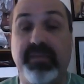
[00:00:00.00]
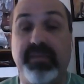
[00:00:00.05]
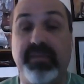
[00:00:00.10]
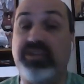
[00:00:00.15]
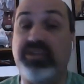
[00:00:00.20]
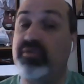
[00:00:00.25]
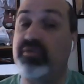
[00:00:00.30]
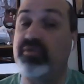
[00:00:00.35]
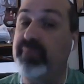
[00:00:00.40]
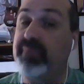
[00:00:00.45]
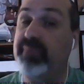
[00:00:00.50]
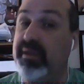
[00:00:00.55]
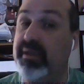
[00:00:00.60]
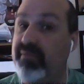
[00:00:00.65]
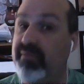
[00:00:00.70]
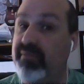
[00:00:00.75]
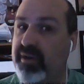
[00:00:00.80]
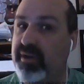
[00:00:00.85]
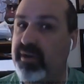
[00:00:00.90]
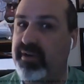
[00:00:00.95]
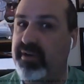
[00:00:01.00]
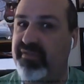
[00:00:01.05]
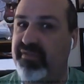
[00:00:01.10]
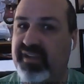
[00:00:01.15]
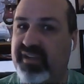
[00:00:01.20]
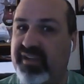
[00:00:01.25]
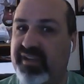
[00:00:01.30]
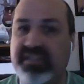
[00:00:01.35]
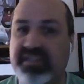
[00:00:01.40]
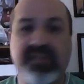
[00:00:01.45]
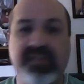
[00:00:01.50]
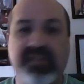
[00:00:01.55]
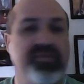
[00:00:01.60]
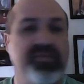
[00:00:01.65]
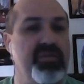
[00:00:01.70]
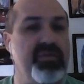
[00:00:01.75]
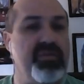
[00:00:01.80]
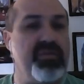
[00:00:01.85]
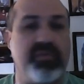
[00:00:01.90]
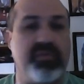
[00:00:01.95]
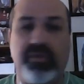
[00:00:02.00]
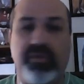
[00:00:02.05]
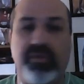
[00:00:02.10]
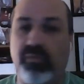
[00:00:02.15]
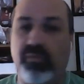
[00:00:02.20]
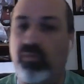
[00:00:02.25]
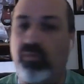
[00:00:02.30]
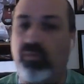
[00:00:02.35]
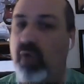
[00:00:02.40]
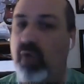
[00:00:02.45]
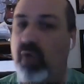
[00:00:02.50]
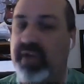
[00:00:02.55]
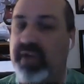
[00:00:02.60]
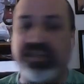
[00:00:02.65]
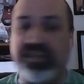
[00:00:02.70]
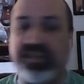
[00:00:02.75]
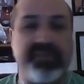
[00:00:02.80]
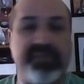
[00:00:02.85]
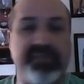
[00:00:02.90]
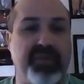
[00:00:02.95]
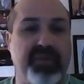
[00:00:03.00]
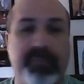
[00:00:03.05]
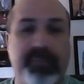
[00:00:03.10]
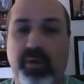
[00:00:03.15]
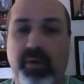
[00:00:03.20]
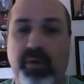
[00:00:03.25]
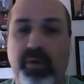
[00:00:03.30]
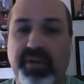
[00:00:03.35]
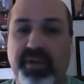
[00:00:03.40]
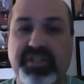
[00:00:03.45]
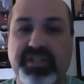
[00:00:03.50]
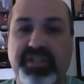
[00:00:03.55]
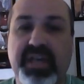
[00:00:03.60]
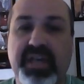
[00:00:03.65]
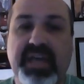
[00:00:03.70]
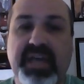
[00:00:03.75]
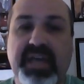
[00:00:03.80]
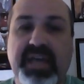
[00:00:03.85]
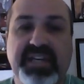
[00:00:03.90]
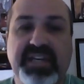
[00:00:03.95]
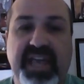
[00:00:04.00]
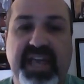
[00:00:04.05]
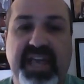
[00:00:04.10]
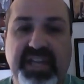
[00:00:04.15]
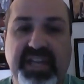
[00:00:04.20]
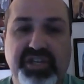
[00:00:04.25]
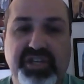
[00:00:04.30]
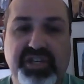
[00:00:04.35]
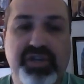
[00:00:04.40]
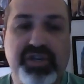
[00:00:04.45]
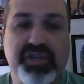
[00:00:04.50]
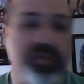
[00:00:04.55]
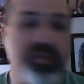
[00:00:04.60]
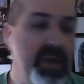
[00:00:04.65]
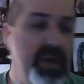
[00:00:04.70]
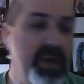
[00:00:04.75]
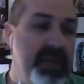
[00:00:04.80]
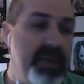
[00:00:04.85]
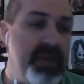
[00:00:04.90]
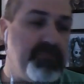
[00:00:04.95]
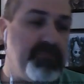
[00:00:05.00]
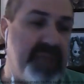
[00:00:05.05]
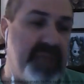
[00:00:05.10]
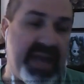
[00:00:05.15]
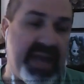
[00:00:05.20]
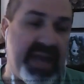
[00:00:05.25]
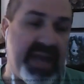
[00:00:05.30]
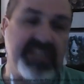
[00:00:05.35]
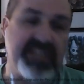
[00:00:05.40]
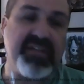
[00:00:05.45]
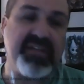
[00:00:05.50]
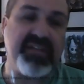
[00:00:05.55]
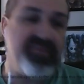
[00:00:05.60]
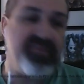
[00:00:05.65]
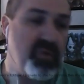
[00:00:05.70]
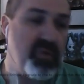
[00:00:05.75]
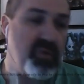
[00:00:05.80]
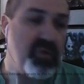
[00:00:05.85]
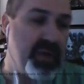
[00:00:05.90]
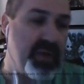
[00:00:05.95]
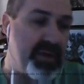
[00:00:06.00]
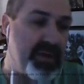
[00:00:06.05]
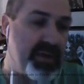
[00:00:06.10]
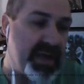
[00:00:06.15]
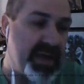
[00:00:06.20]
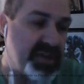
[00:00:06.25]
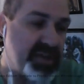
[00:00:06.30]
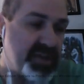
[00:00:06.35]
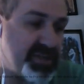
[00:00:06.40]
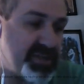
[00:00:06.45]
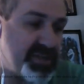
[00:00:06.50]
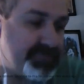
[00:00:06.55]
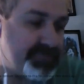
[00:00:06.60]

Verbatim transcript: It means you're being very defensive, you're, you're watching for opponents to hit you. That is a full round action.